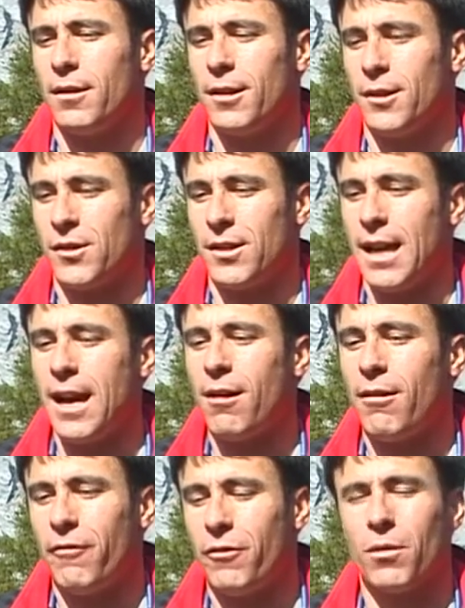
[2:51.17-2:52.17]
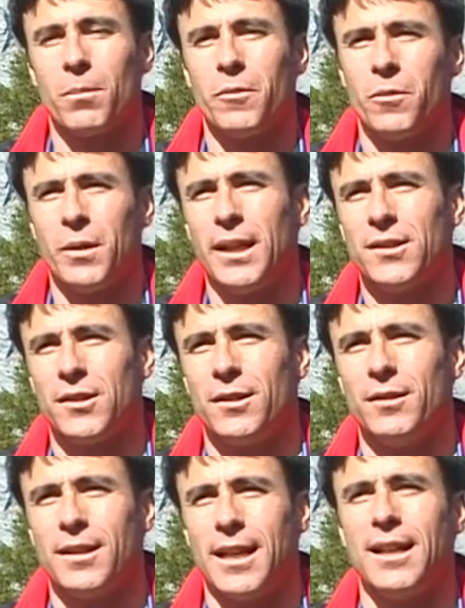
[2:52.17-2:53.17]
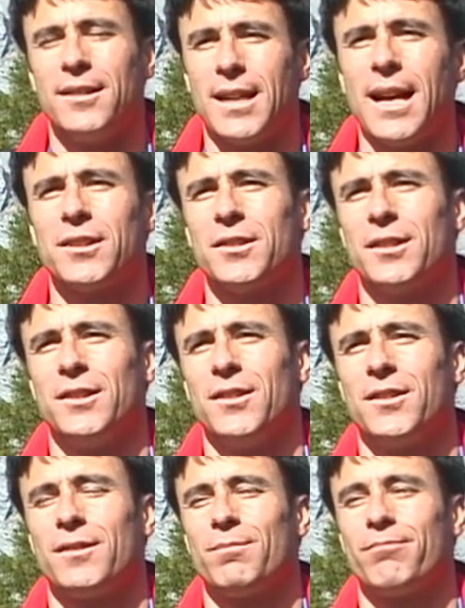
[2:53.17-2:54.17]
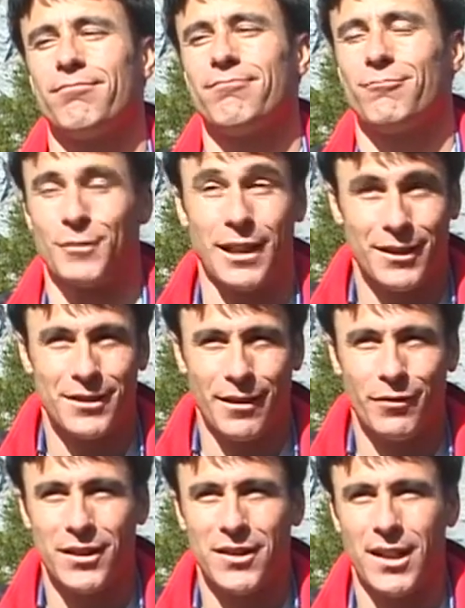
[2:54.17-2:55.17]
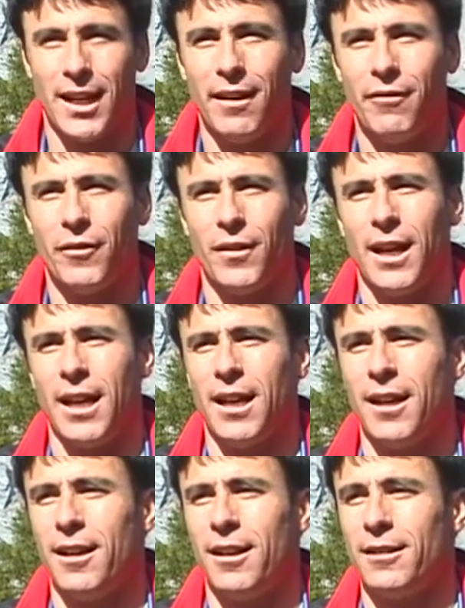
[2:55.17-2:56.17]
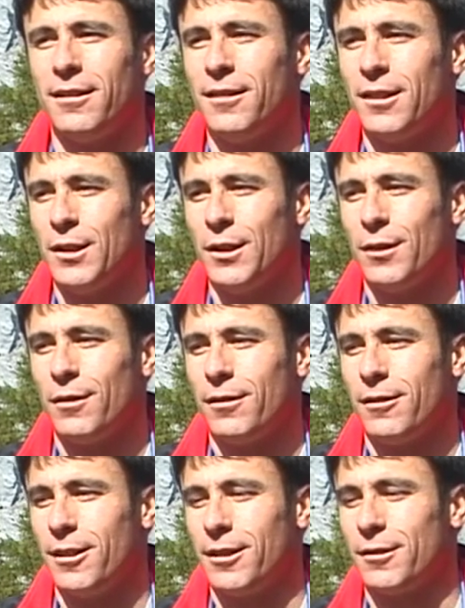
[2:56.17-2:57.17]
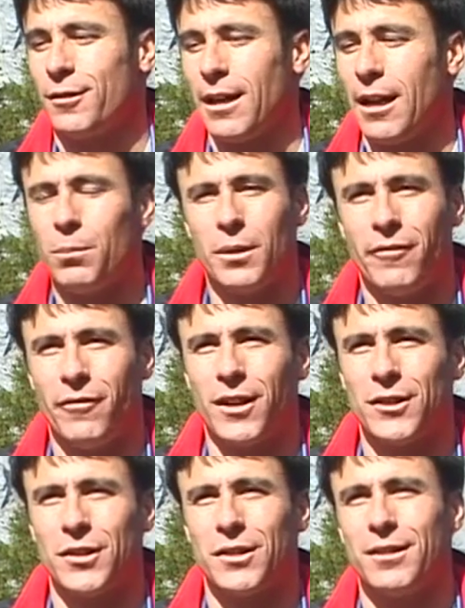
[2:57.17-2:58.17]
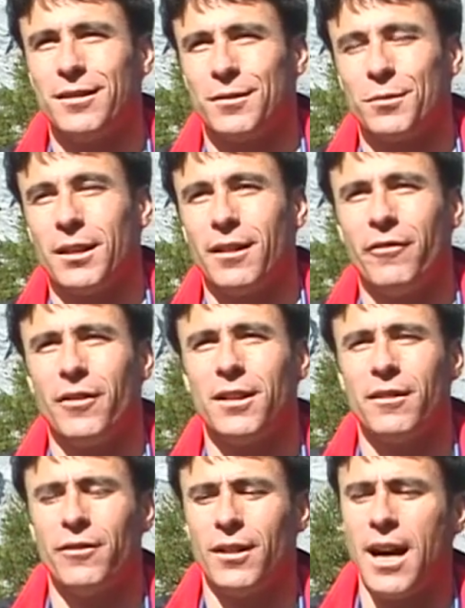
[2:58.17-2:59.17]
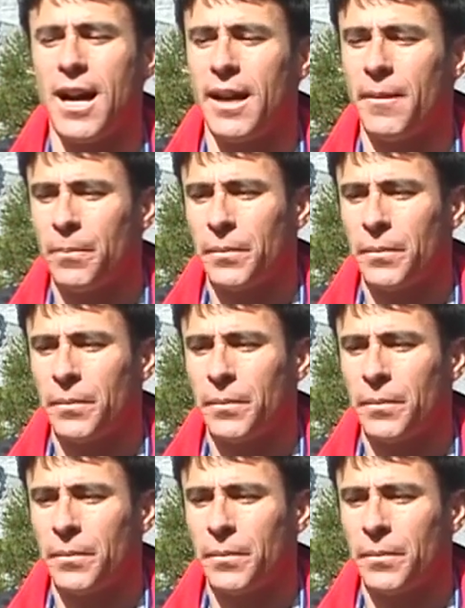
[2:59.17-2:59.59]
there's now a form of wingsuit that is actually relatively safe and incredibly functional and really fun to fly.